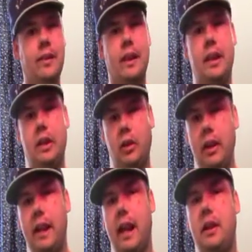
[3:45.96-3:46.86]
The only
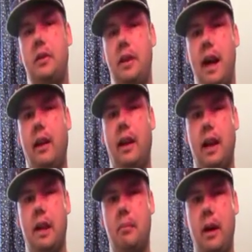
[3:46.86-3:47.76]
thing I do not
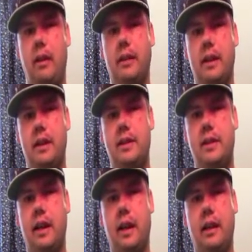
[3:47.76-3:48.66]
like about this
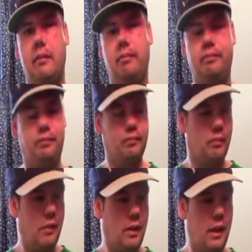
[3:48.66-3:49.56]
10
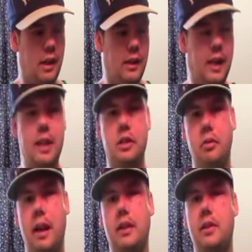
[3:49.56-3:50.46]

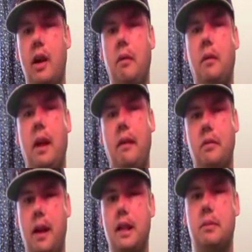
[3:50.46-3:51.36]
strike software, I've
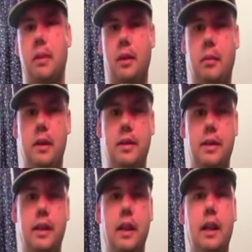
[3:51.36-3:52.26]
tried some other ones,
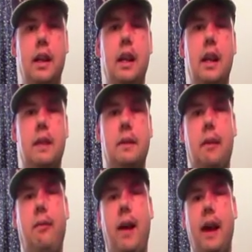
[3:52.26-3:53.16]
is for the
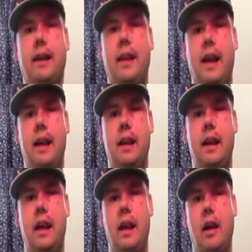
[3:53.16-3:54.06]
fact that
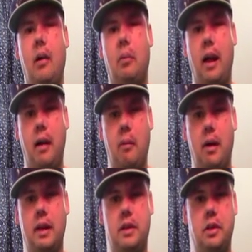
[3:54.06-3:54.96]
when I
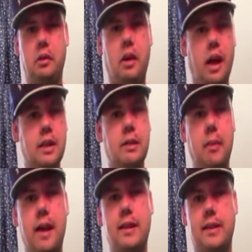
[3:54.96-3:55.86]
want to
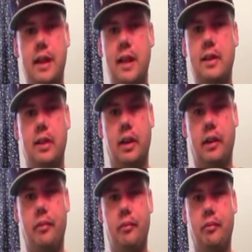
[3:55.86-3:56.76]
customize a sensor,
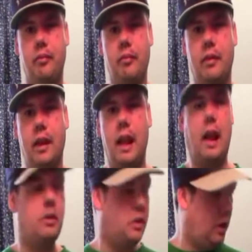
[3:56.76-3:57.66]
and I'll
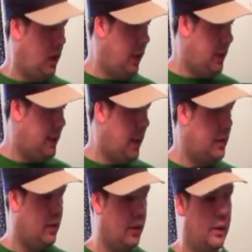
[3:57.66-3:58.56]
show you these
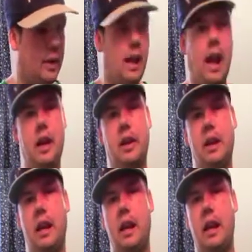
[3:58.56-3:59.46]
sensors, and you can